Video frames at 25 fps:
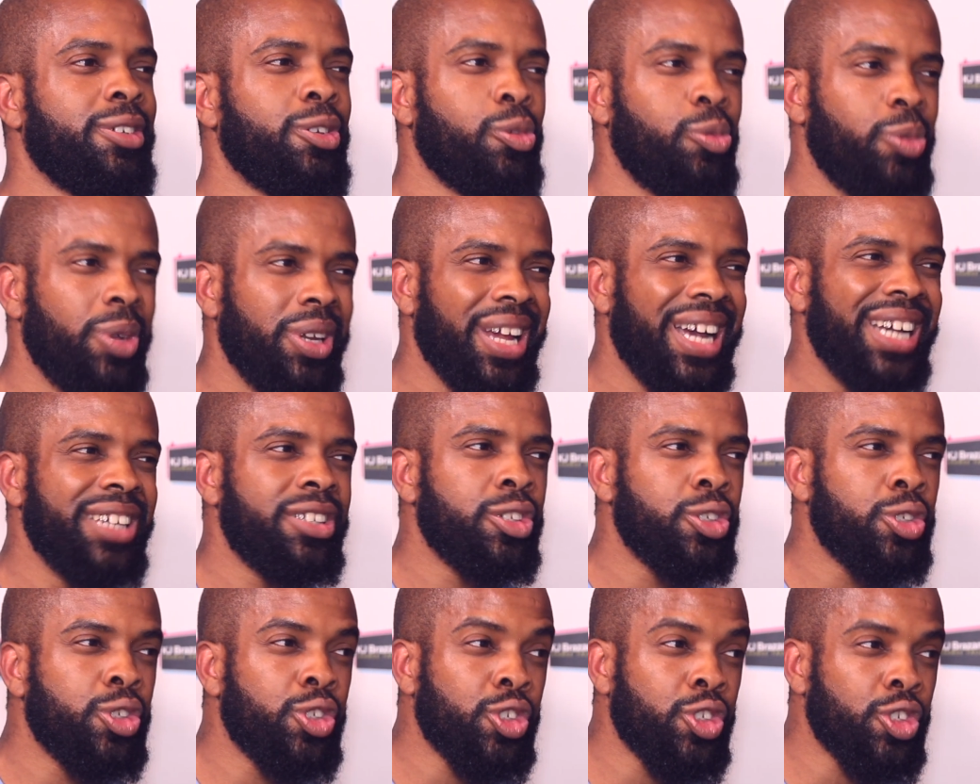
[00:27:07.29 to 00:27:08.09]
We like
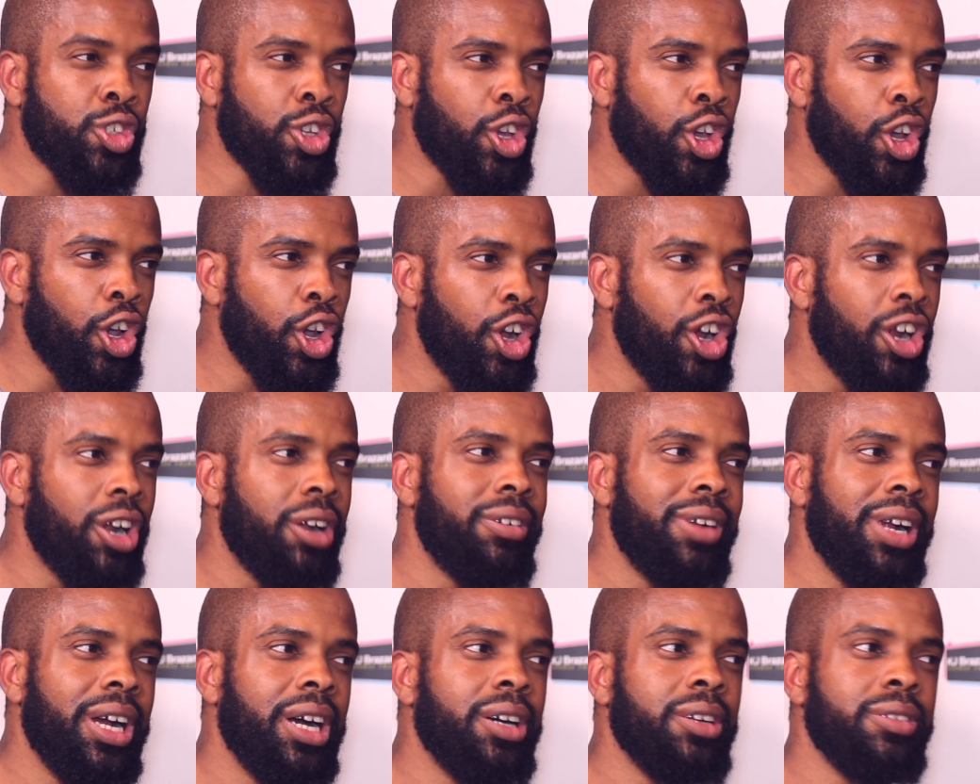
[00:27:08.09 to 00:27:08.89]
to skirt
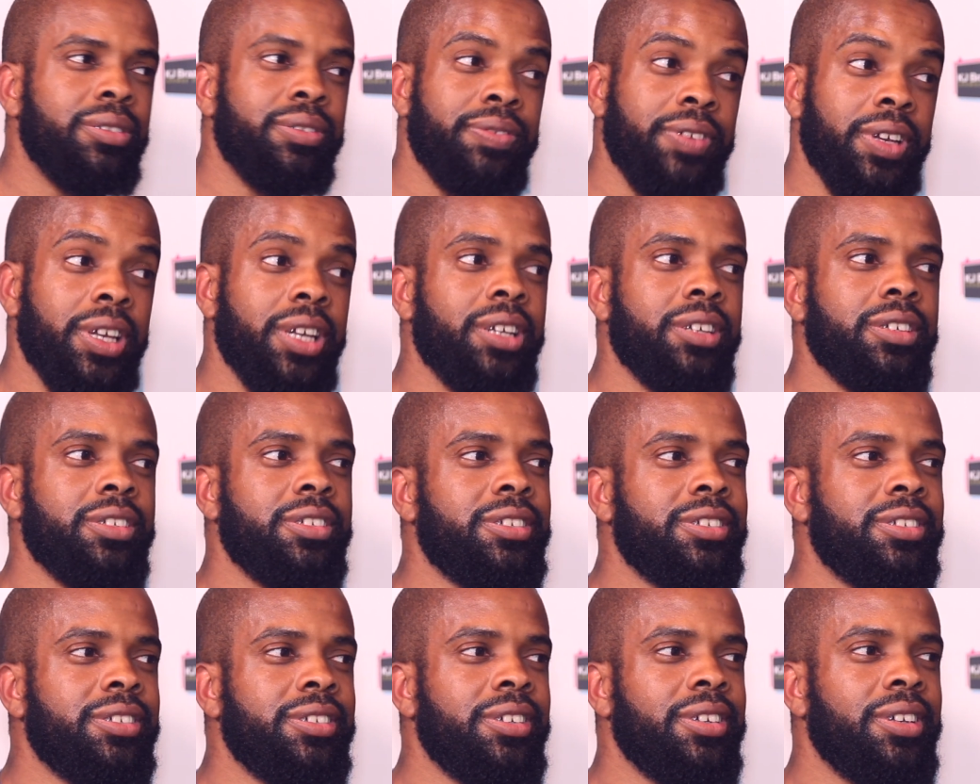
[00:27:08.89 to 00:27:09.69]
around
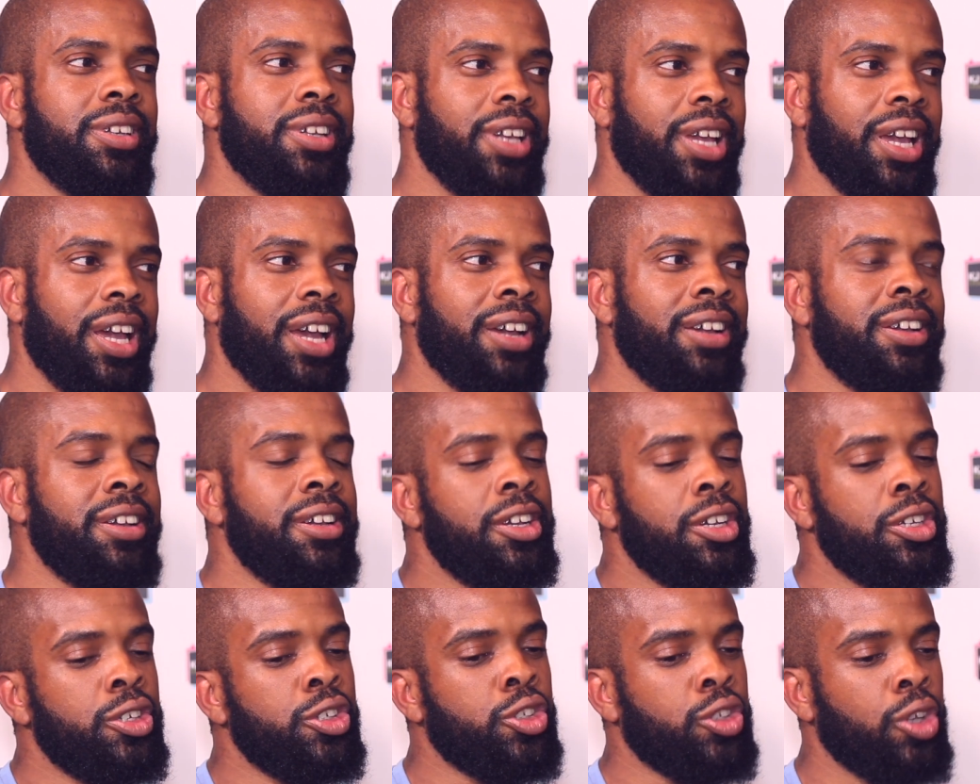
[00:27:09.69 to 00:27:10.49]
things. Yeah.
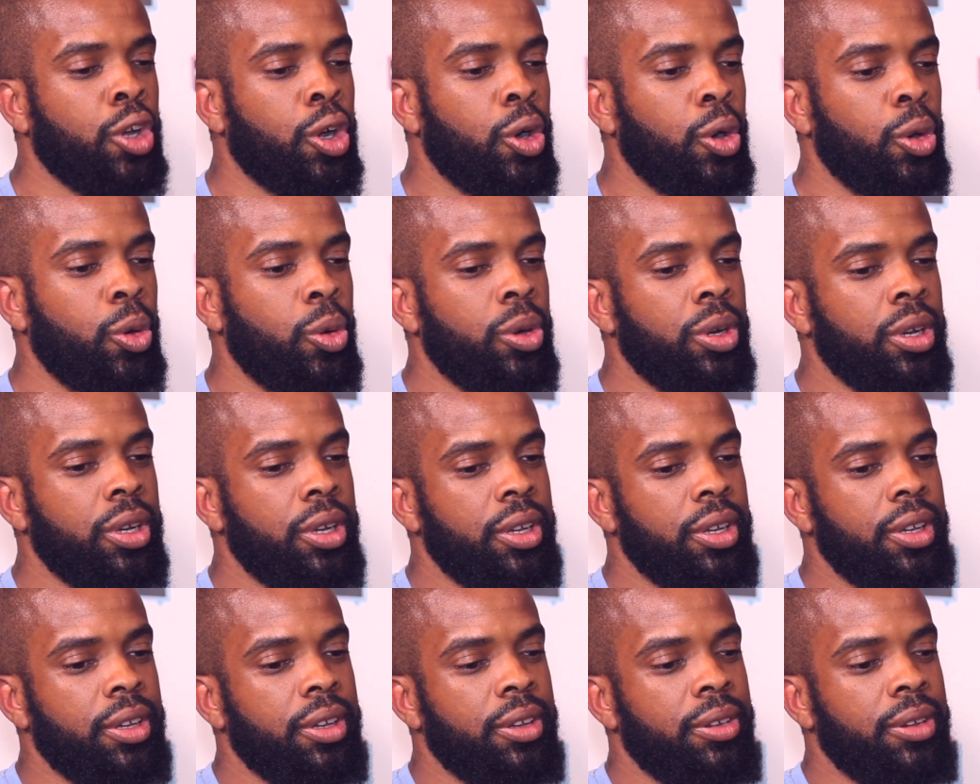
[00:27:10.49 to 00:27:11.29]
So,
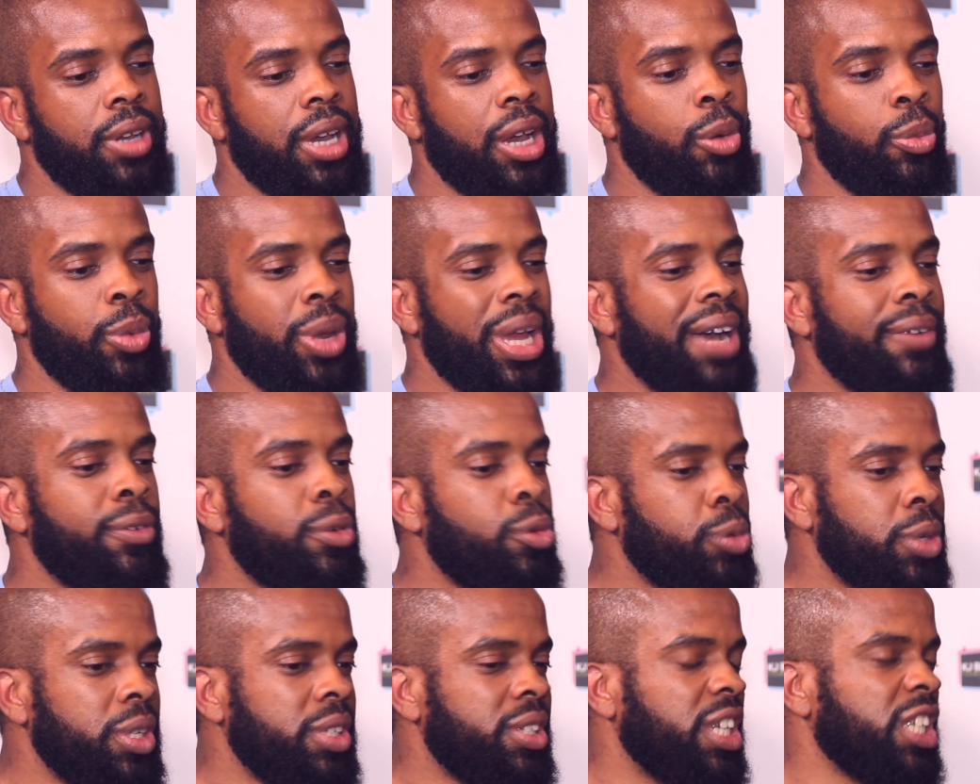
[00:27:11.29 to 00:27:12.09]
and we have
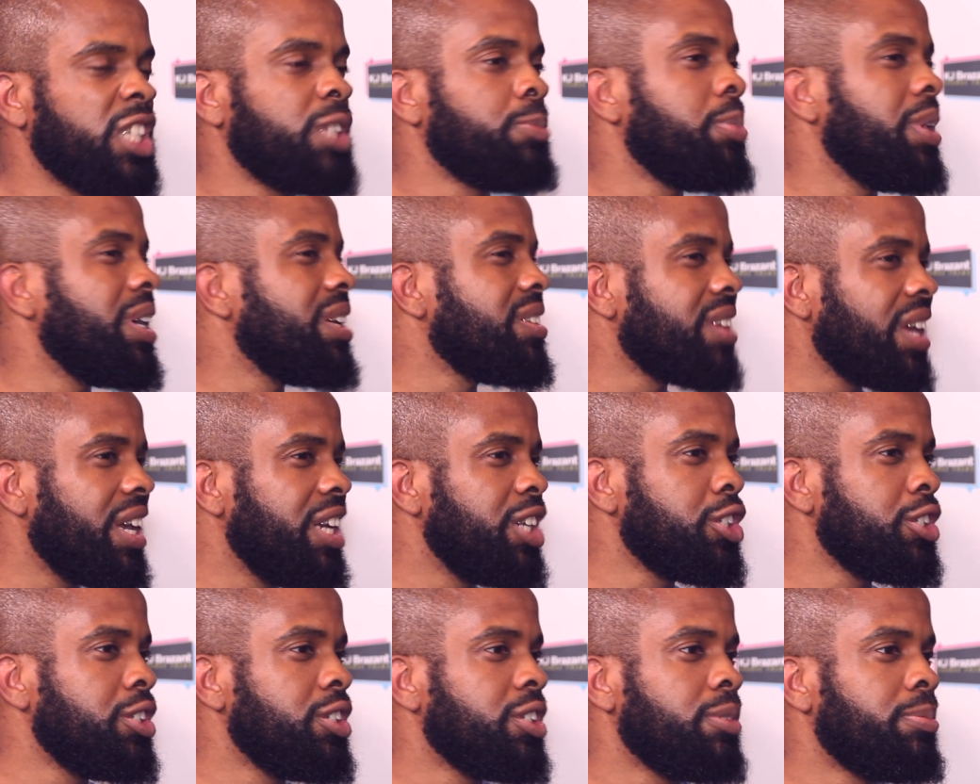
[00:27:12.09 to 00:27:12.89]
all these
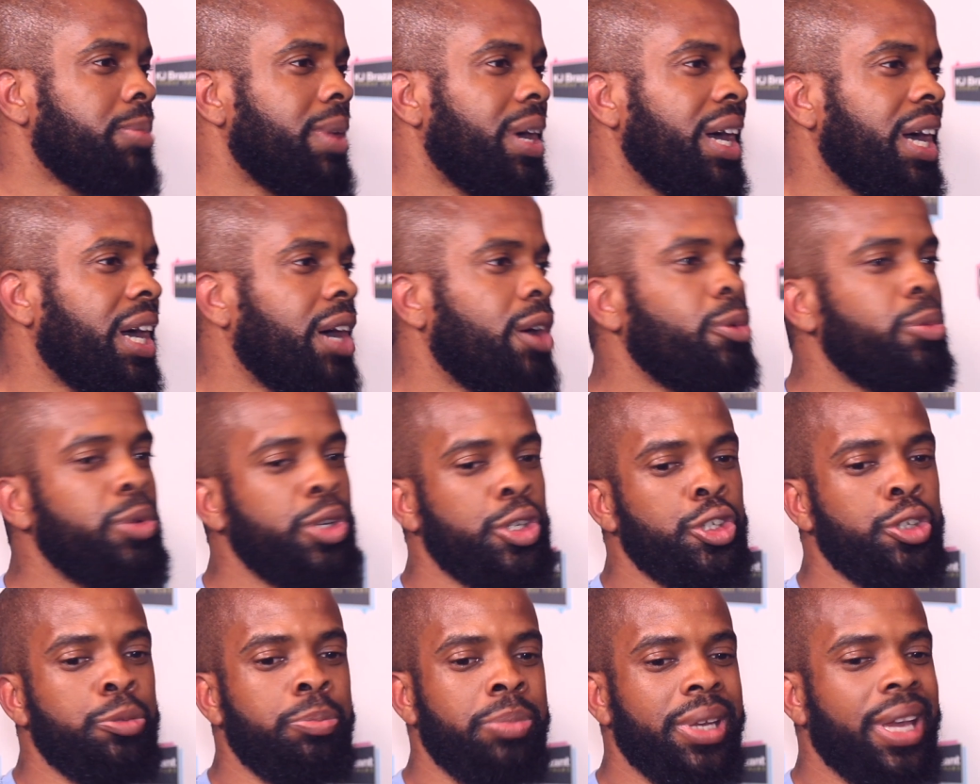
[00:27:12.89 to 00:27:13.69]
expectations about how we
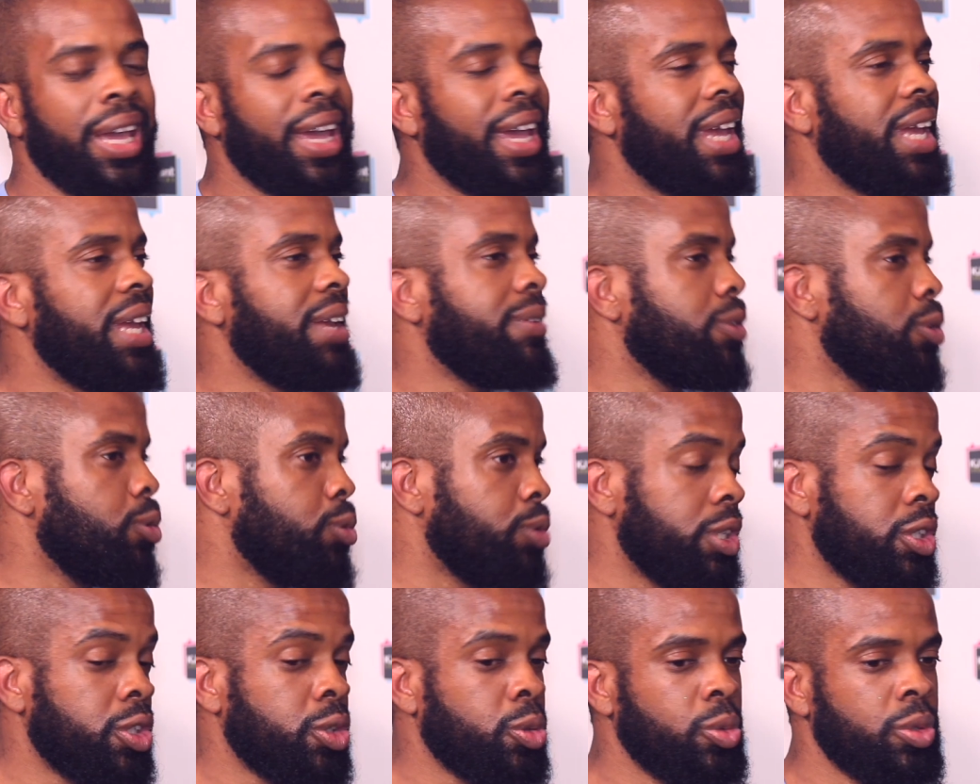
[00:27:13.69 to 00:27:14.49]
should behave and all
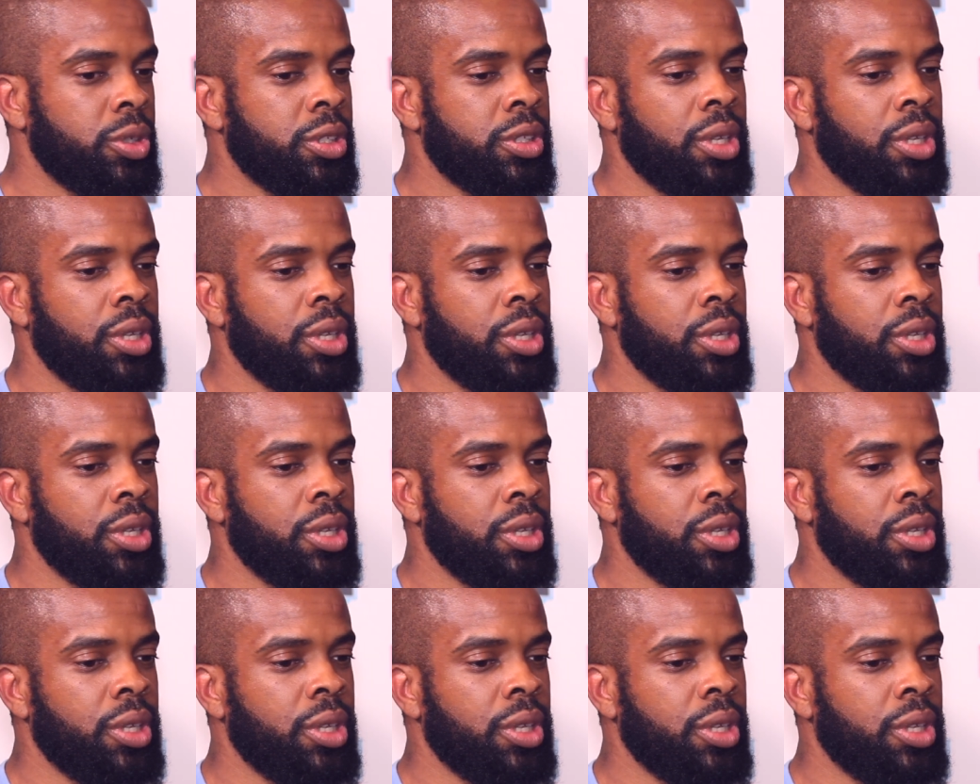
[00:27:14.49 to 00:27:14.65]
this sort of